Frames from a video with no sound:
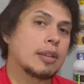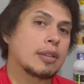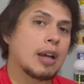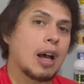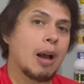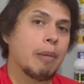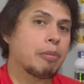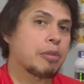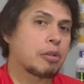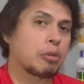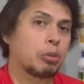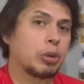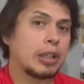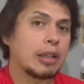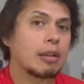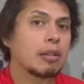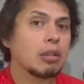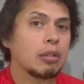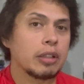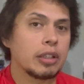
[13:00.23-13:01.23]
top 3
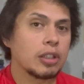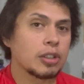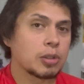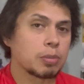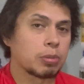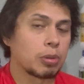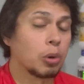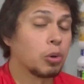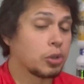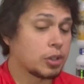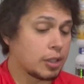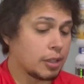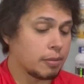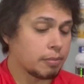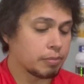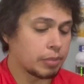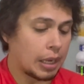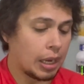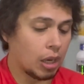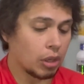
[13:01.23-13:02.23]
cleanest
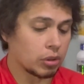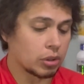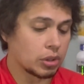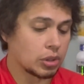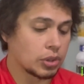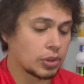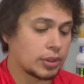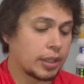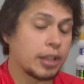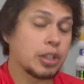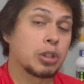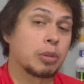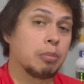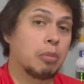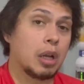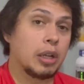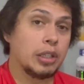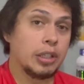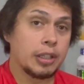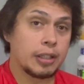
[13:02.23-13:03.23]
protein powders that your
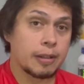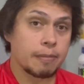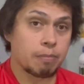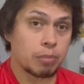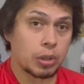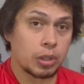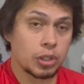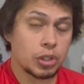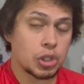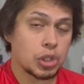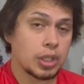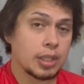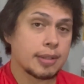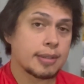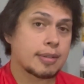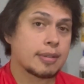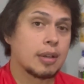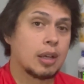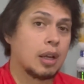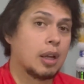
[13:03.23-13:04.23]
money can
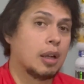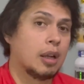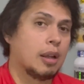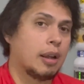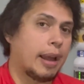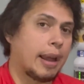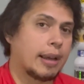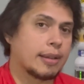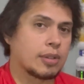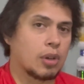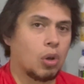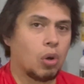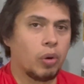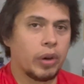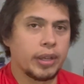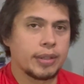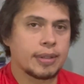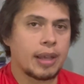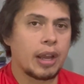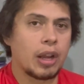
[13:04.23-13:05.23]
purchase, as
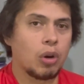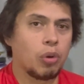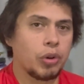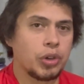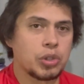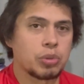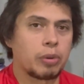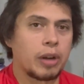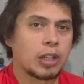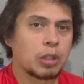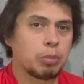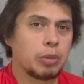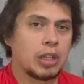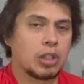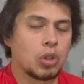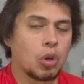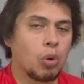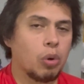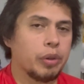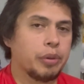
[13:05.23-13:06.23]
always, I always
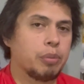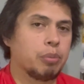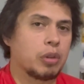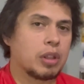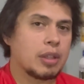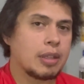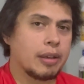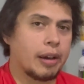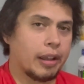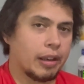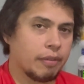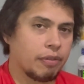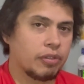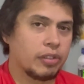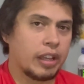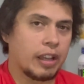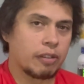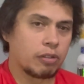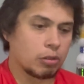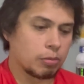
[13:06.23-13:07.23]
recommend going with the
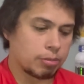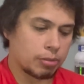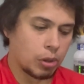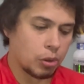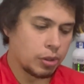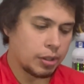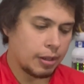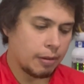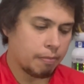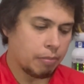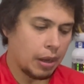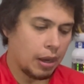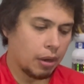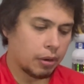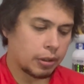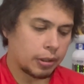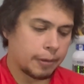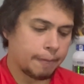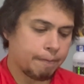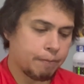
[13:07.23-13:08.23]
unflavored protein
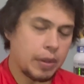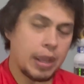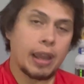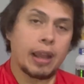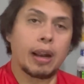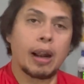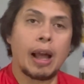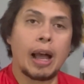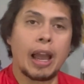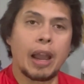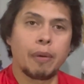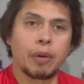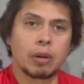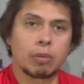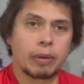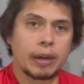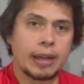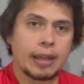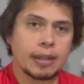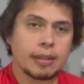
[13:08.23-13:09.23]
powder, and I would
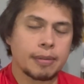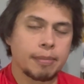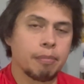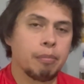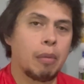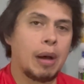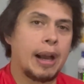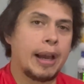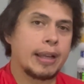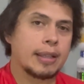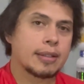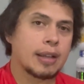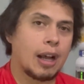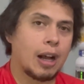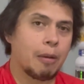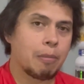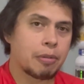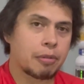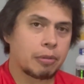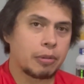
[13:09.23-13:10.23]
rank my
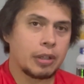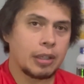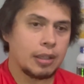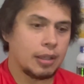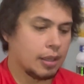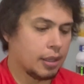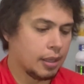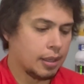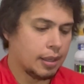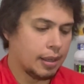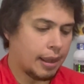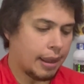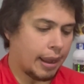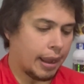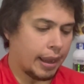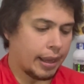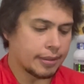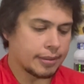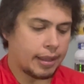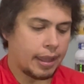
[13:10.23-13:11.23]
top 3
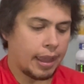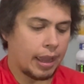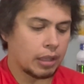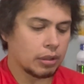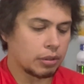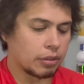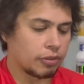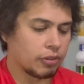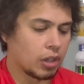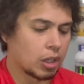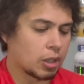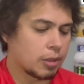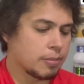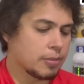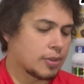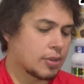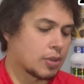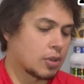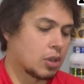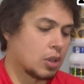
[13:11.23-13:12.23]
as Antler
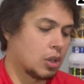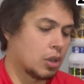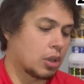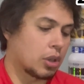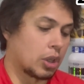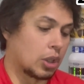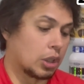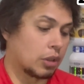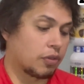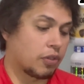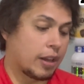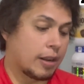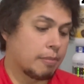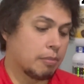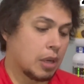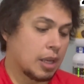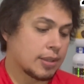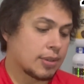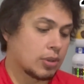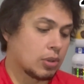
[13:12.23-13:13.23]
Farms, Earth-Fed
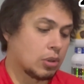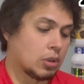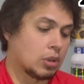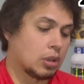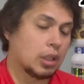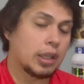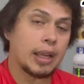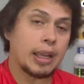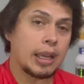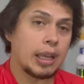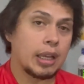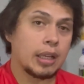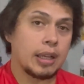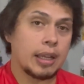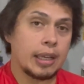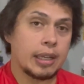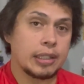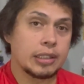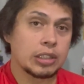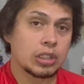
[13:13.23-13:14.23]
Muscle, and
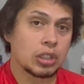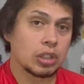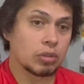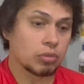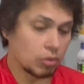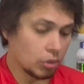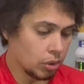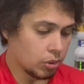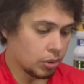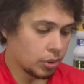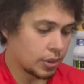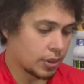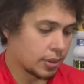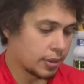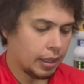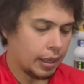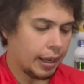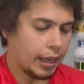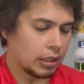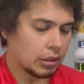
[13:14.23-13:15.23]
Asian
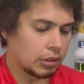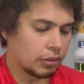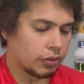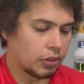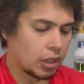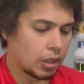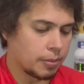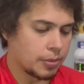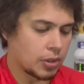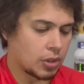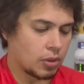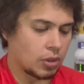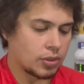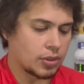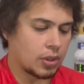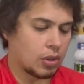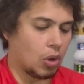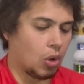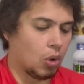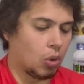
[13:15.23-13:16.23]
Roots. Antler Farms are
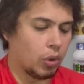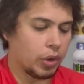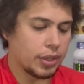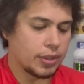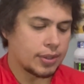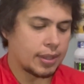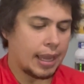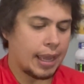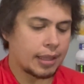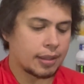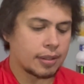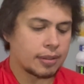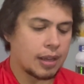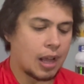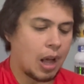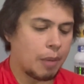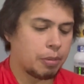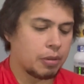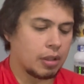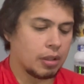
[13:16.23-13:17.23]
always at the
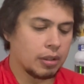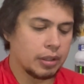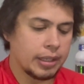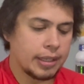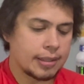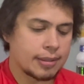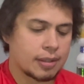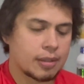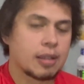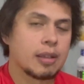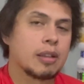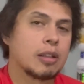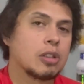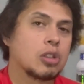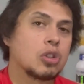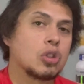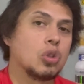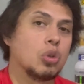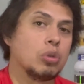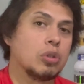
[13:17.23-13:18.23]
top of the list
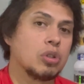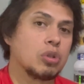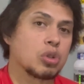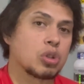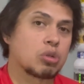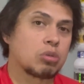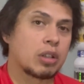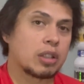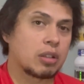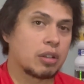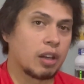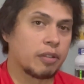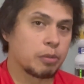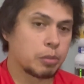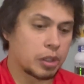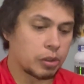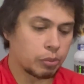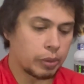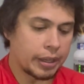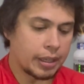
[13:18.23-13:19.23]
due to strict
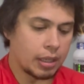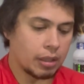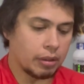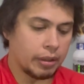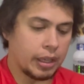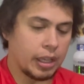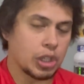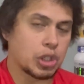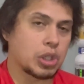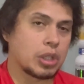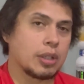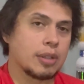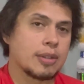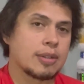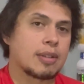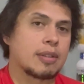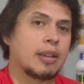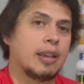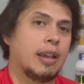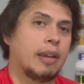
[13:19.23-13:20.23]
government
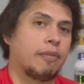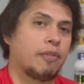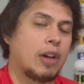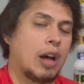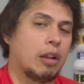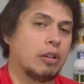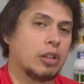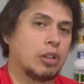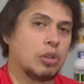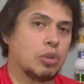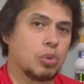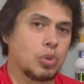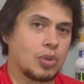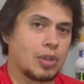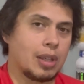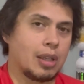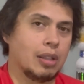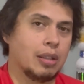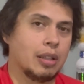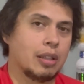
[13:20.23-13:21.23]
regulations found in New
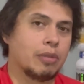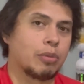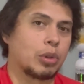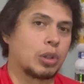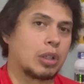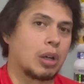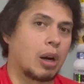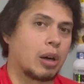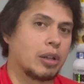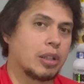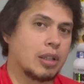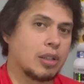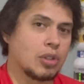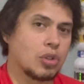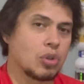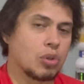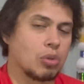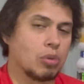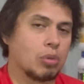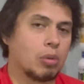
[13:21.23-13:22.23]
Zealand regarding
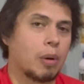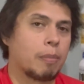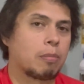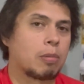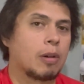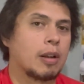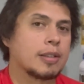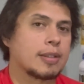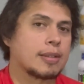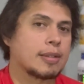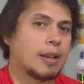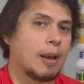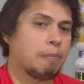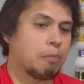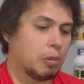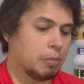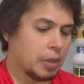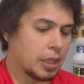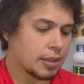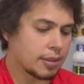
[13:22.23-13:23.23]
to
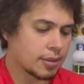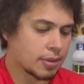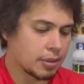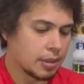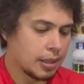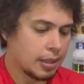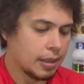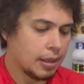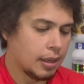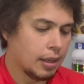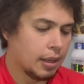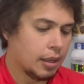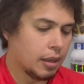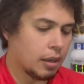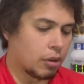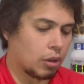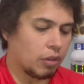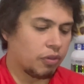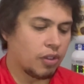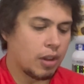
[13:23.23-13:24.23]
supplements.
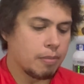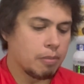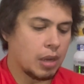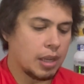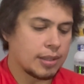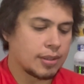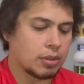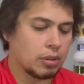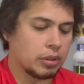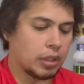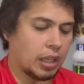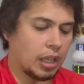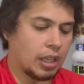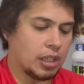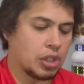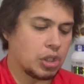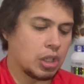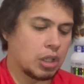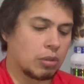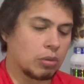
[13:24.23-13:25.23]
Earth-Fed Muscle and
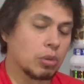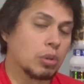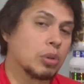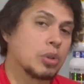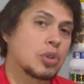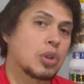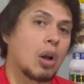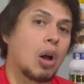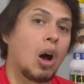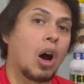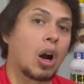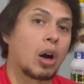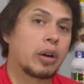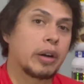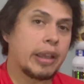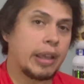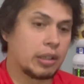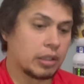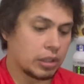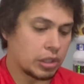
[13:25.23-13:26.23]
Asian Roots are
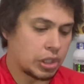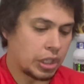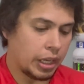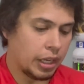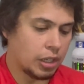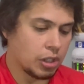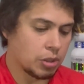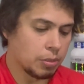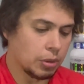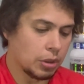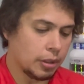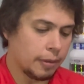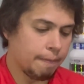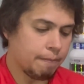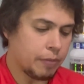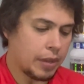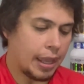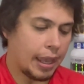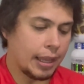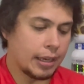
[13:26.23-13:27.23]
interchangeable,
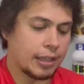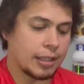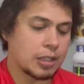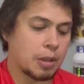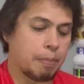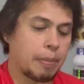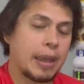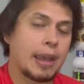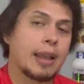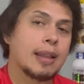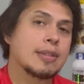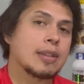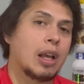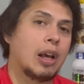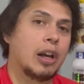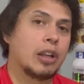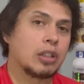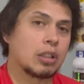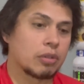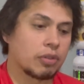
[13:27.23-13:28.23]
and it depends
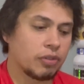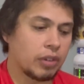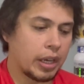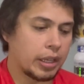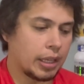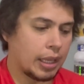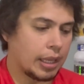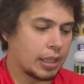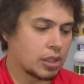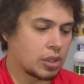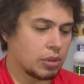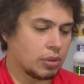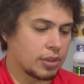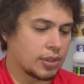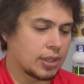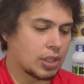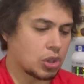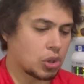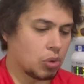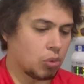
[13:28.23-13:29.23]
on your financial
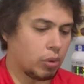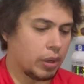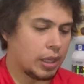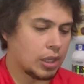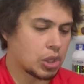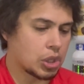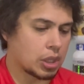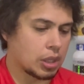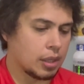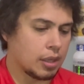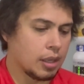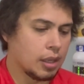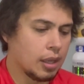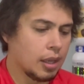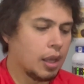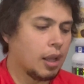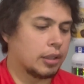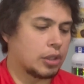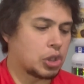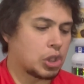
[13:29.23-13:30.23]
situation.
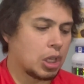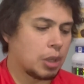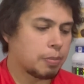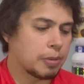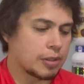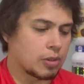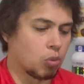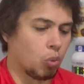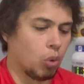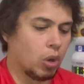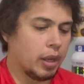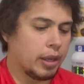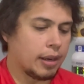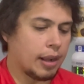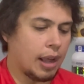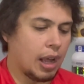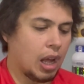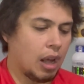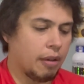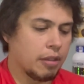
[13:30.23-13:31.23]
The cheapest one
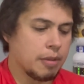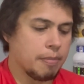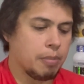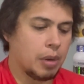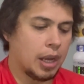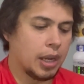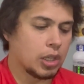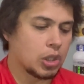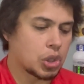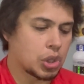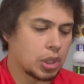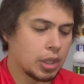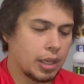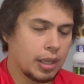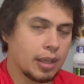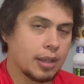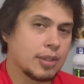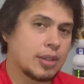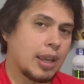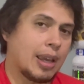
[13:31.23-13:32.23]
out of the bunch
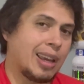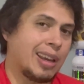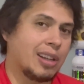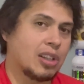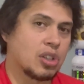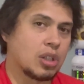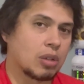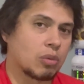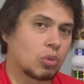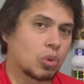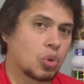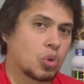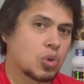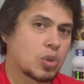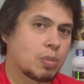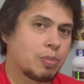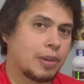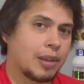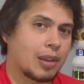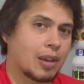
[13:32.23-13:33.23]
is Asian
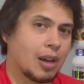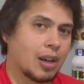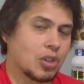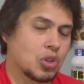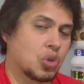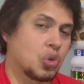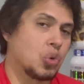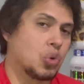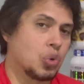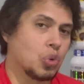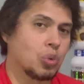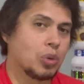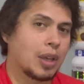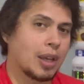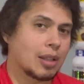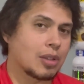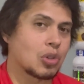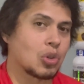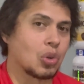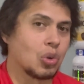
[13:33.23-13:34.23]
Roots because you do
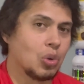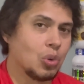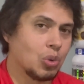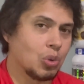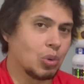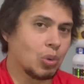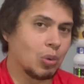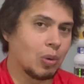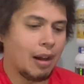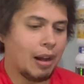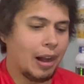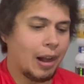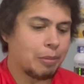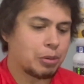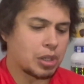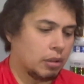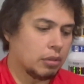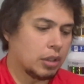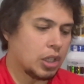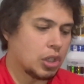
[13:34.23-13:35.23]
get 2
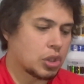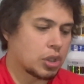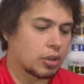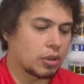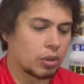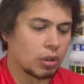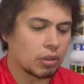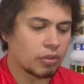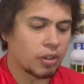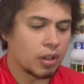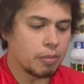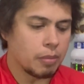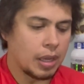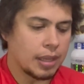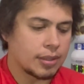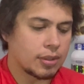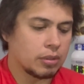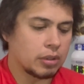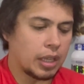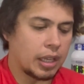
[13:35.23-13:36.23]
options. Legion, Earth-Fed
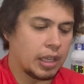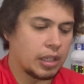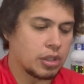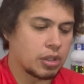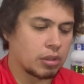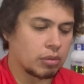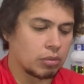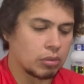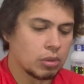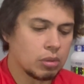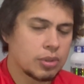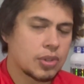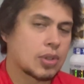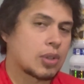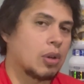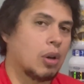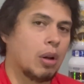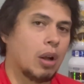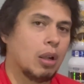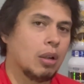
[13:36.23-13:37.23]
Muscle, and Asian Roots
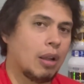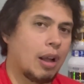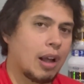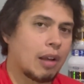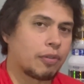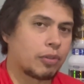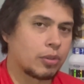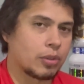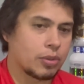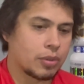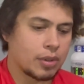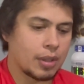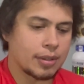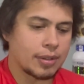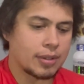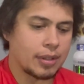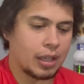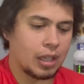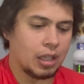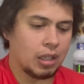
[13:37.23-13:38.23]
all offer the
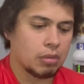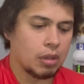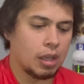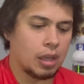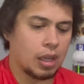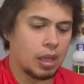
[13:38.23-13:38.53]
same